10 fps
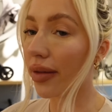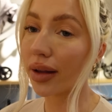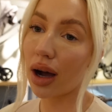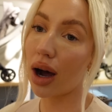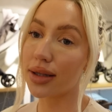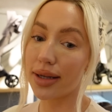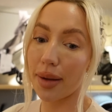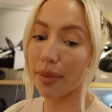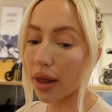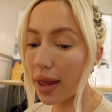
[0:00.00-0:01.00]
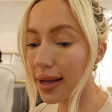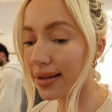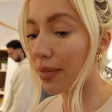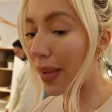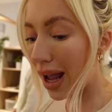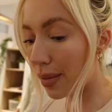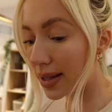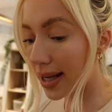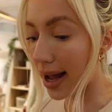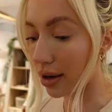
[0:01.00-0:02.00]
in the car today, but it's the Baby
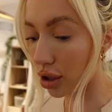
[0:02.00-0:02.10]
Zen